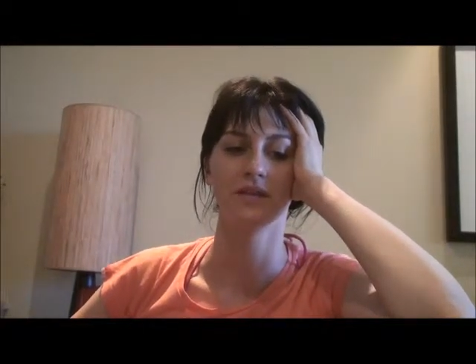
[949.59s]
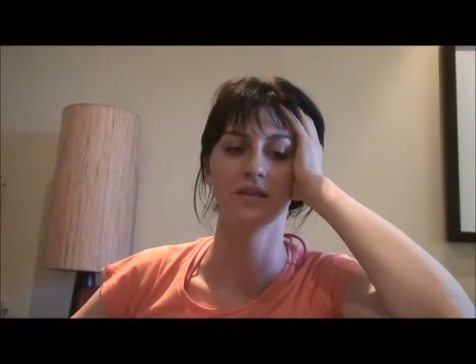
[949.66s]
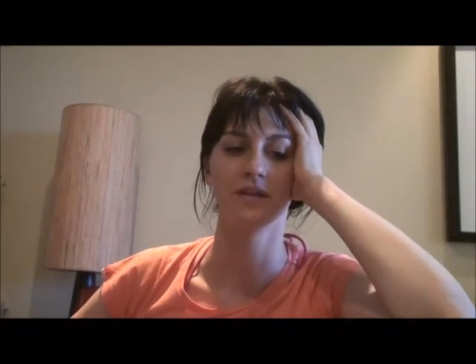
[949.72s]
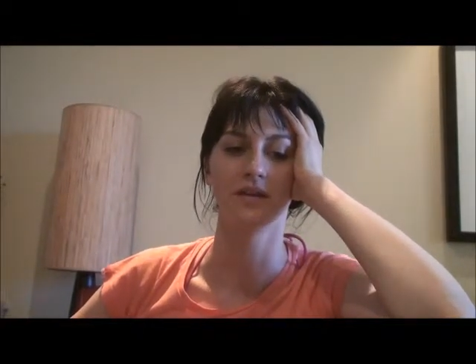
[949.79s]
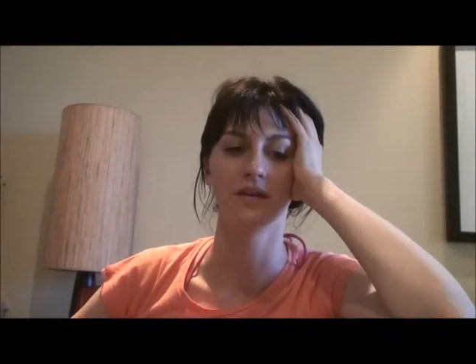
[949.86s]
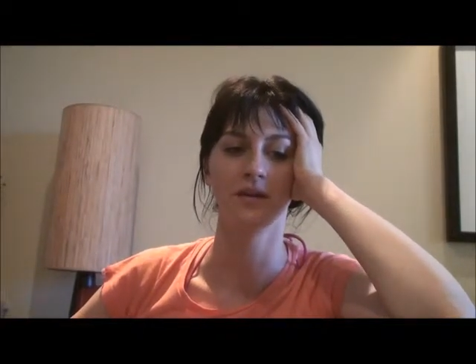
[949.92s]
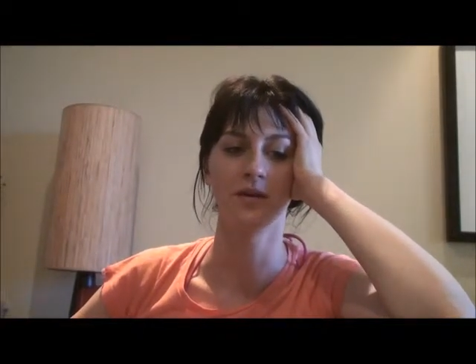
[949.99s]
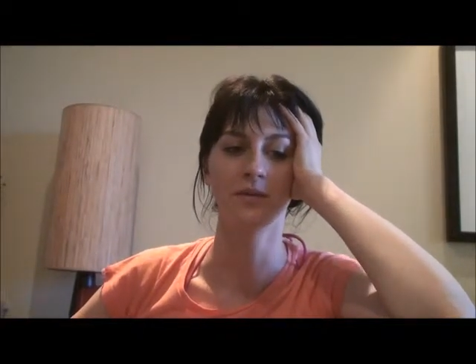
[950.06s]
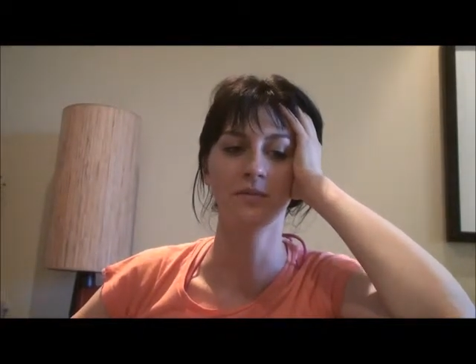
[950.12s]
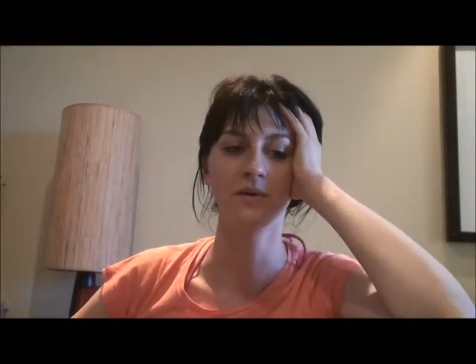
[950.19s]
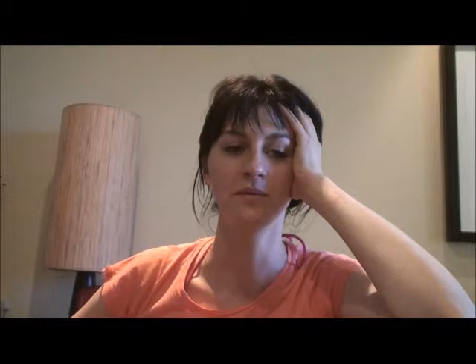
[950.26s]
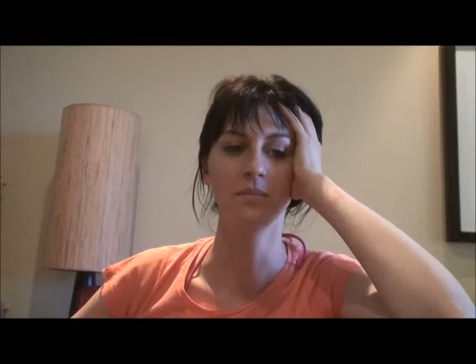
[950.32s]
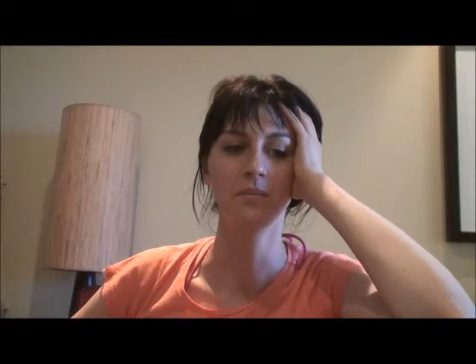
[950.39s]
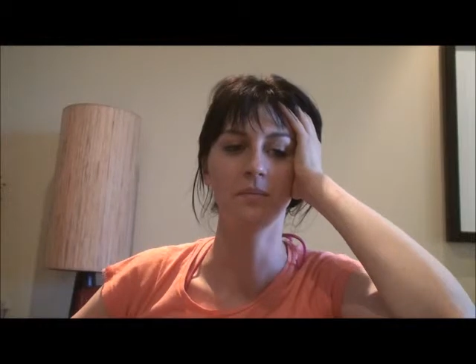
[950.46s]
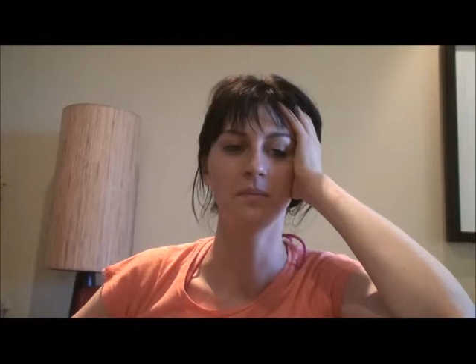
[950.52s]
The
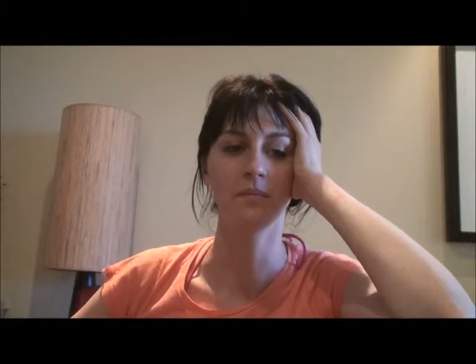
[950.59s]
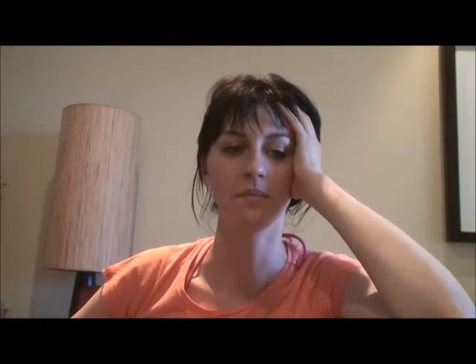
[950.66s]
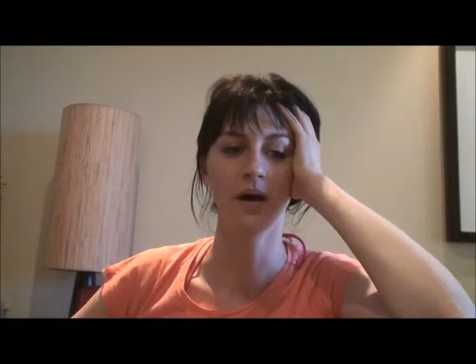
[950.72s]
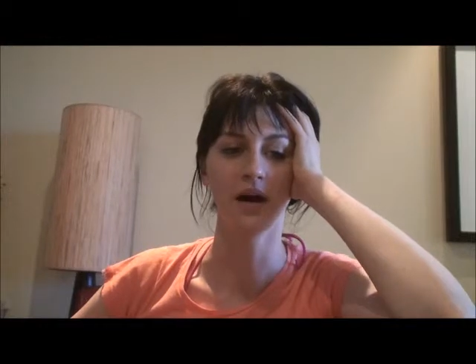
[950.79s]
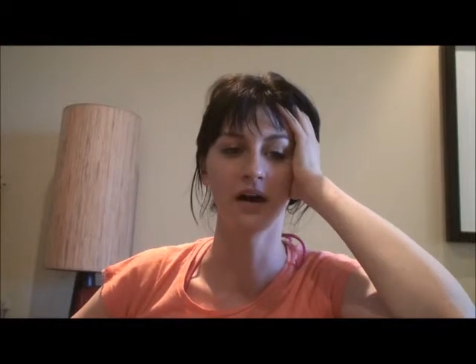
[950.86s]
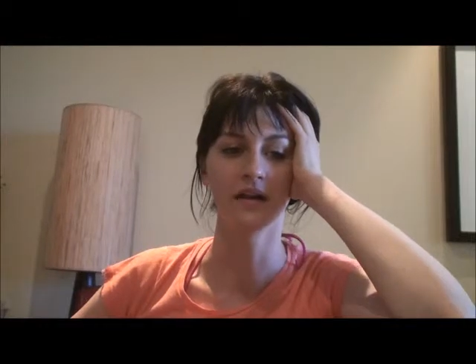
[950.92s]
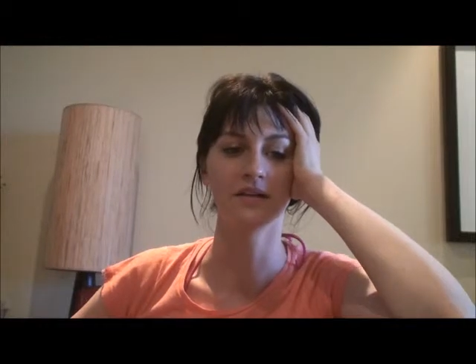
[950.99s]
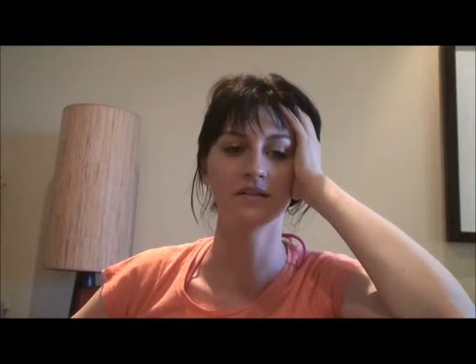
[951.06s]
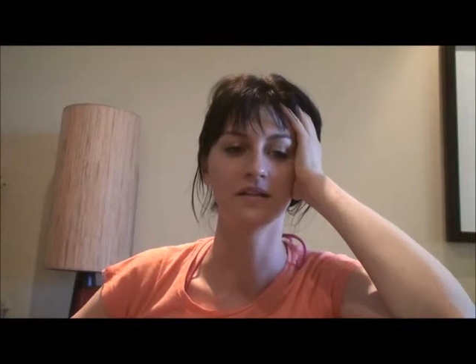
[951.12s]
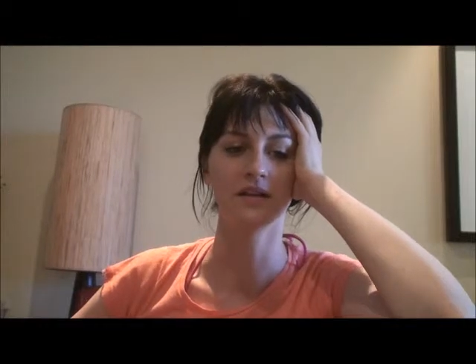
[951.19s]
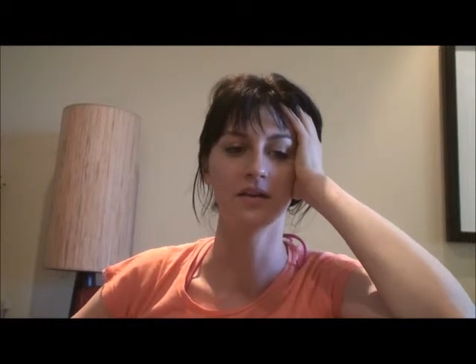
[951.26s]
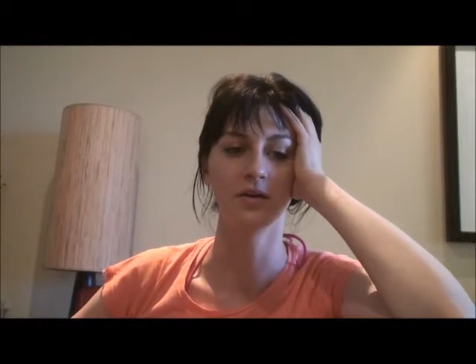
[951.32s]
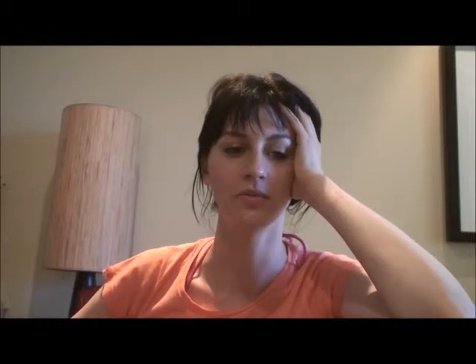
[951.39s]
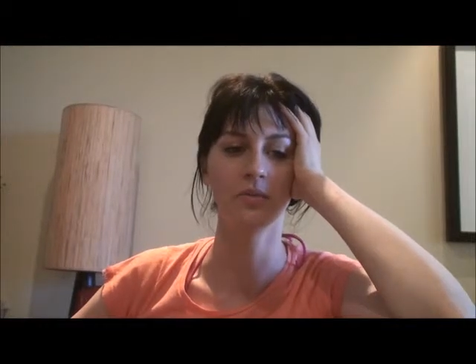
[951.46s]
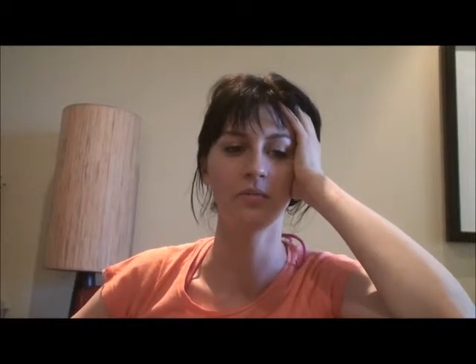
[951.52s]
human mind, the
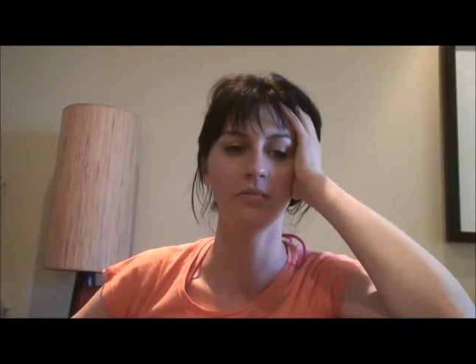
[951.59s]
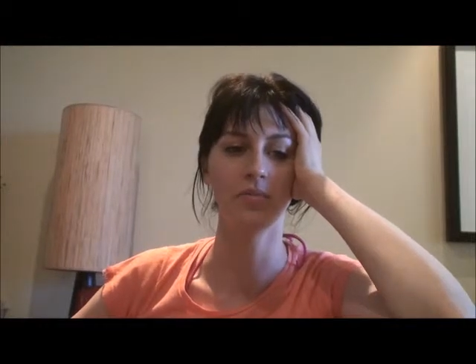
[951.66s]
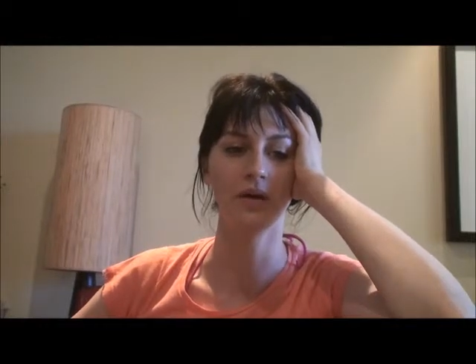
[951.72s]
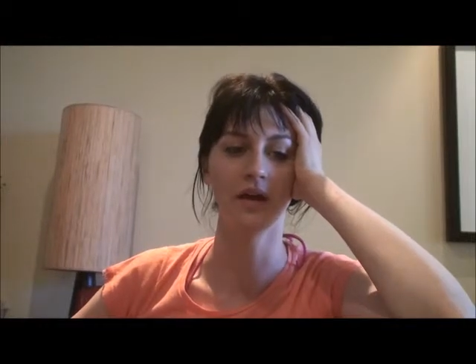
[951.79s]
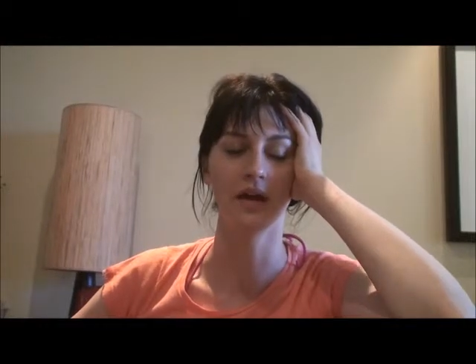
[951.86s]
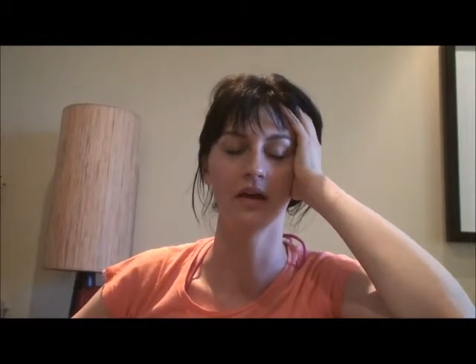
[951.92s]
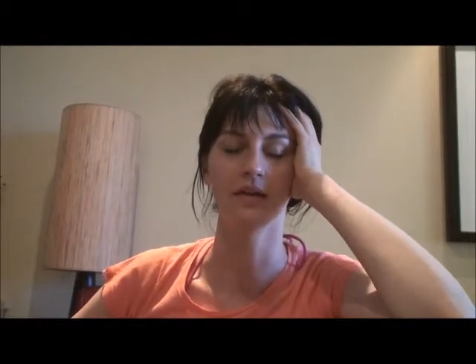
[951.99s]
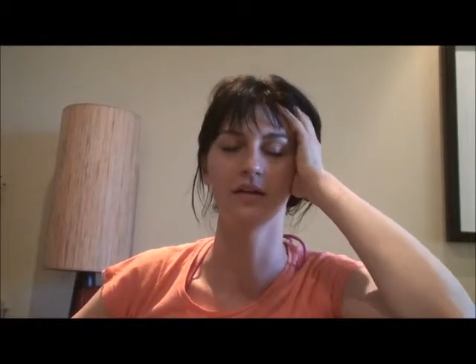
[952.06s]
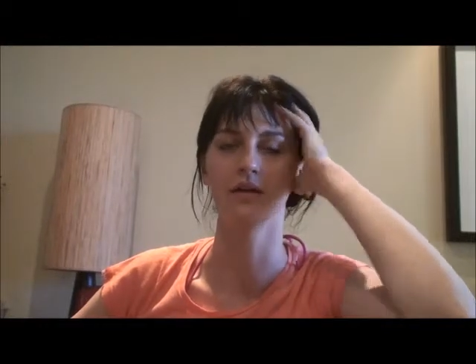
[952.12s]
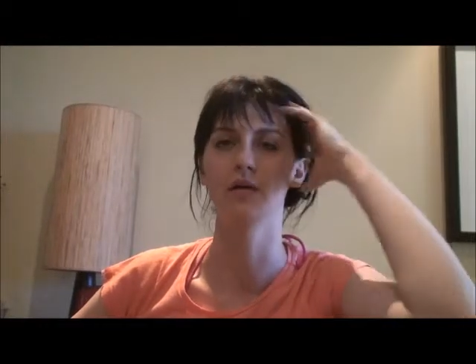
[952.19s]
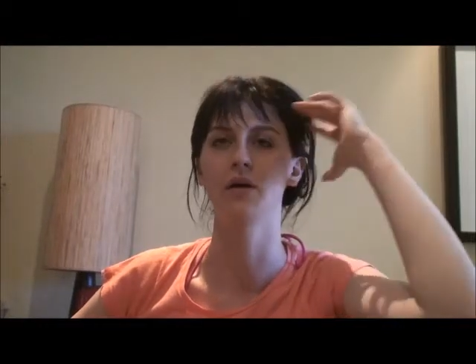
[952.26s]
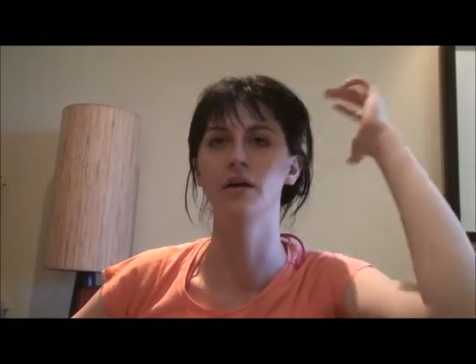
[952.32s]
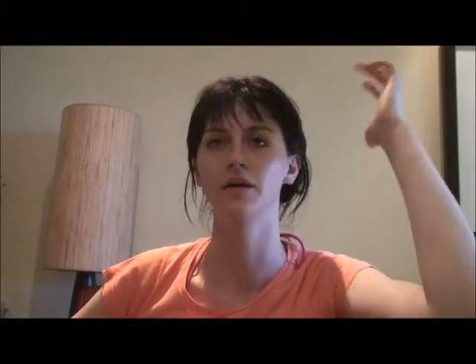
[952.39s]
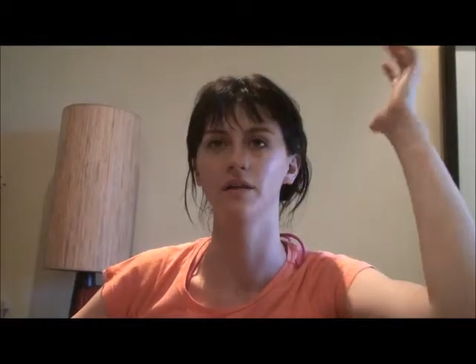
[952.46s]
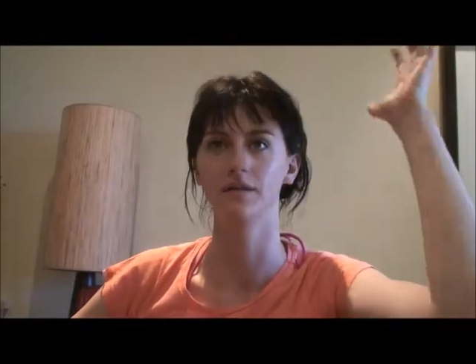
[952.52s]
human being,
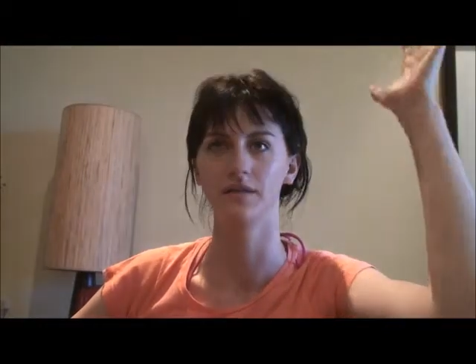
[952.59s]
now,